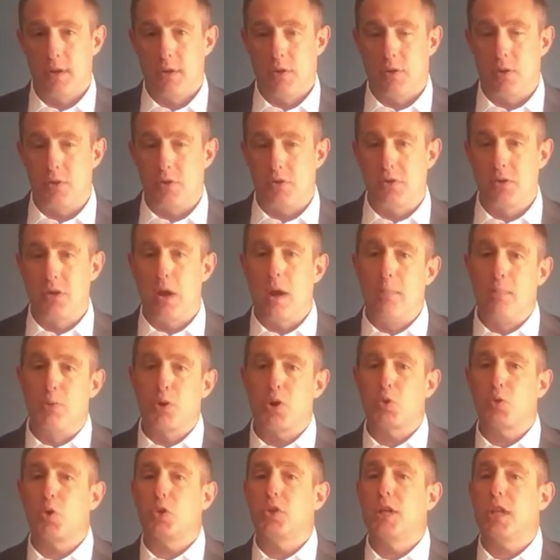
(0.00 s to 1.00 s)
Those
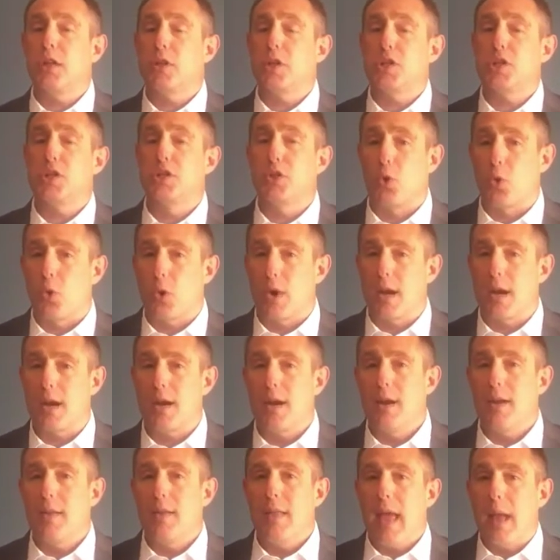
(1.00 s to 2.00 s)
numbers will tell a story,
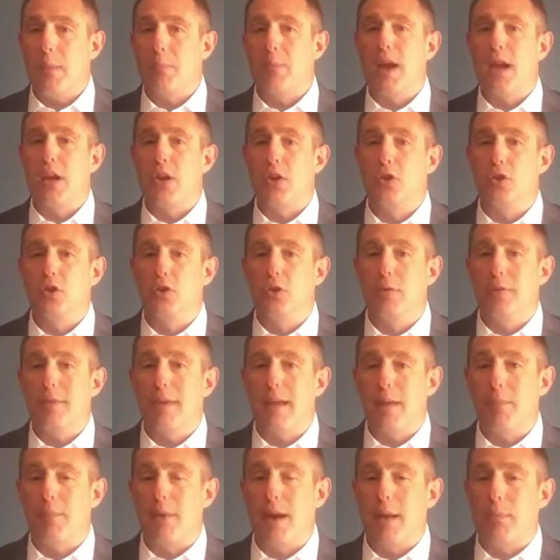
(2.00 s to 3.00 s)
and by
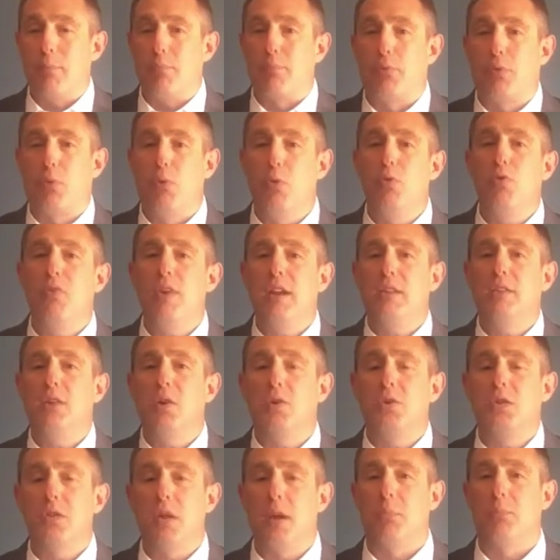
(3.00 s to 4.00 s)
improving
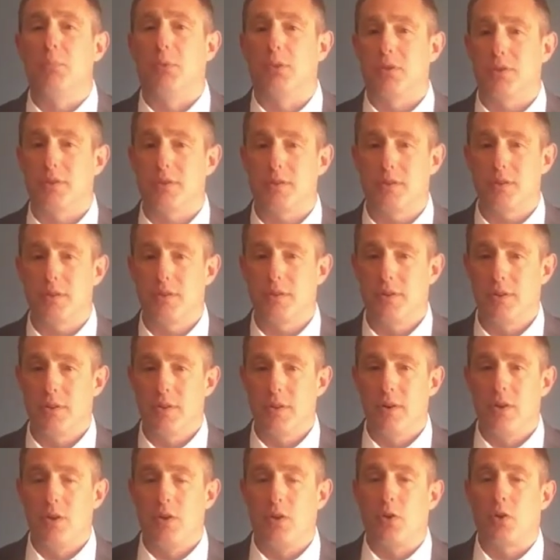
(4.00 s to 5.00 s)
those numbers,
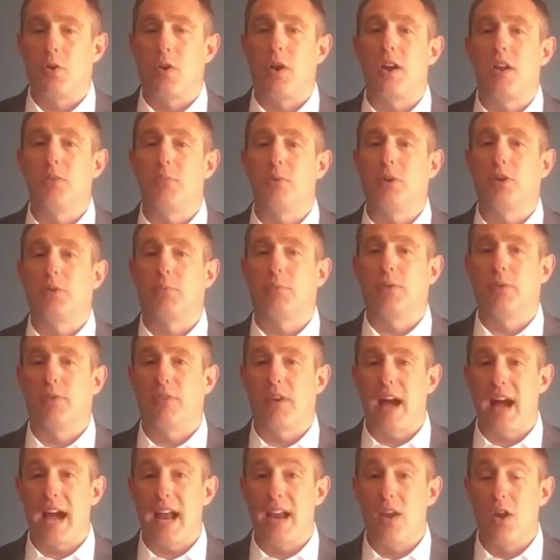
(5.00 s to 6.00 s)
you're going to be able to
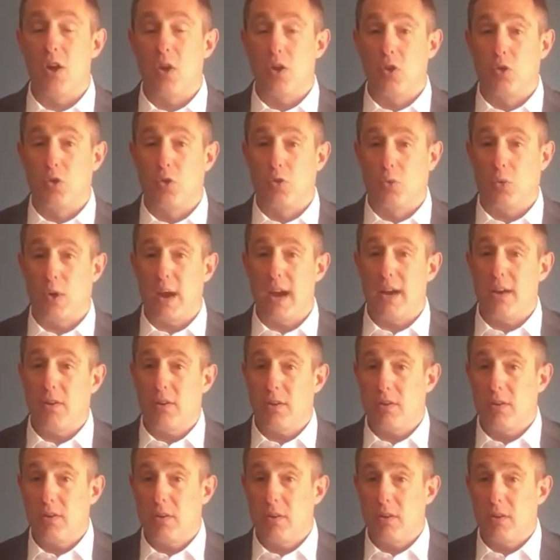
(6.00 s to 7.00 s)
provide
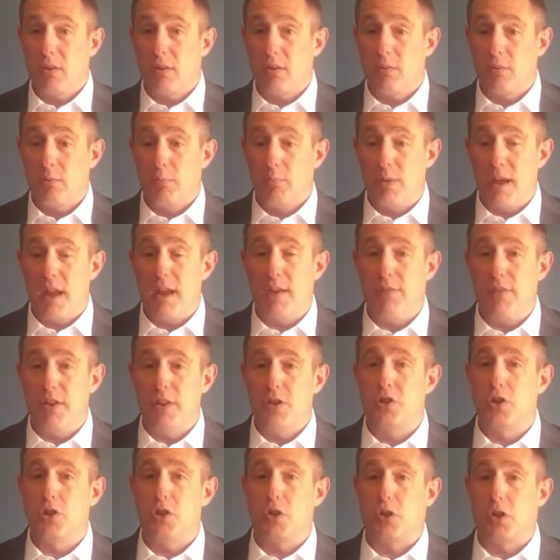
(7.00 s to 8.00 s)
greater
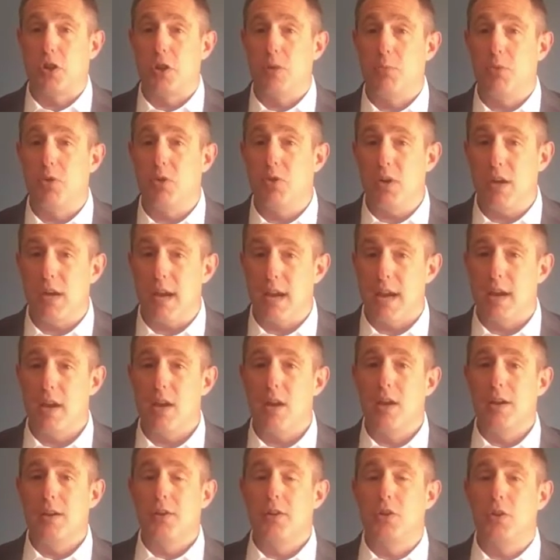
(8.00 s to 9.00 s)
benefit to your community,
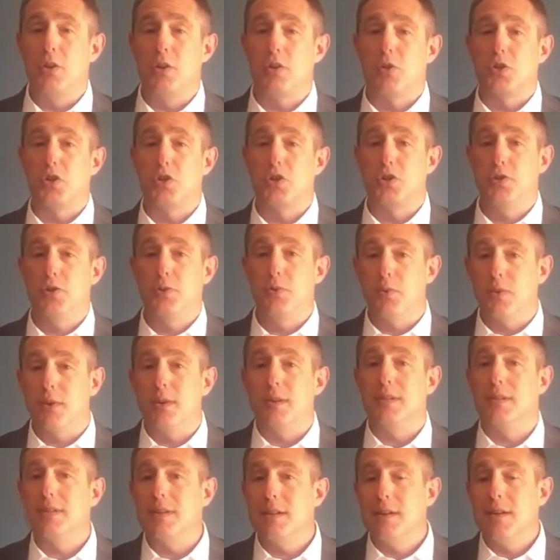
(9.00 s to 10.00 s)
to your
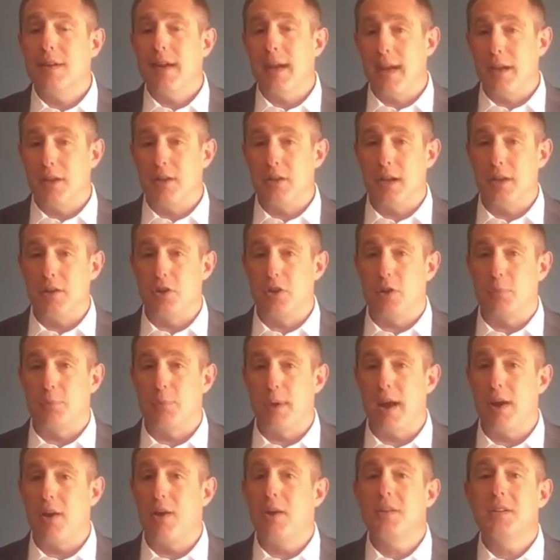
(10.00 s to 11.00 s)
students, and to your
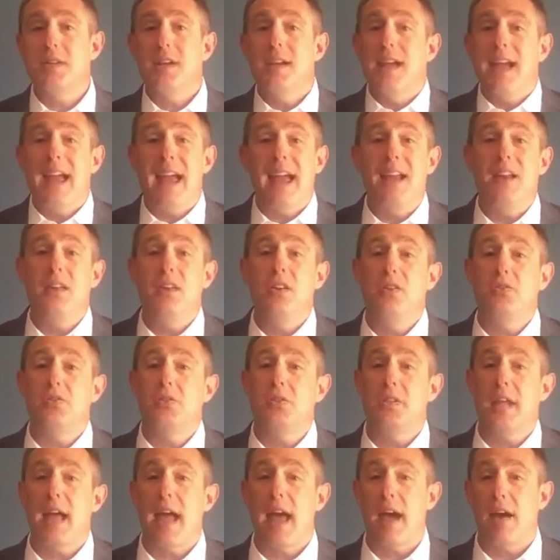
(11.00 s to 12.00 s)
parents, and to your
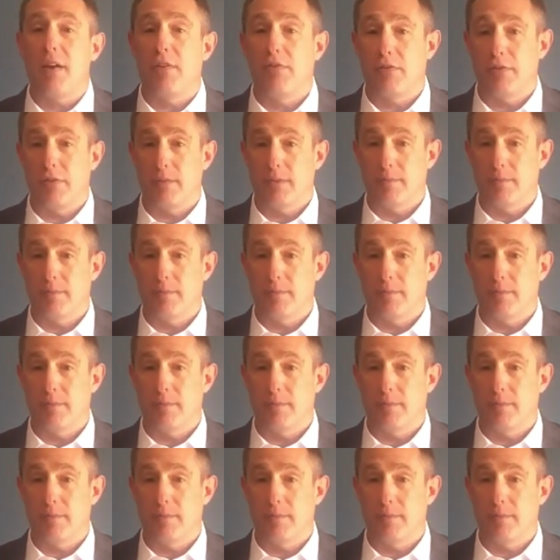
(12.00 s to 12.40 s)
staff.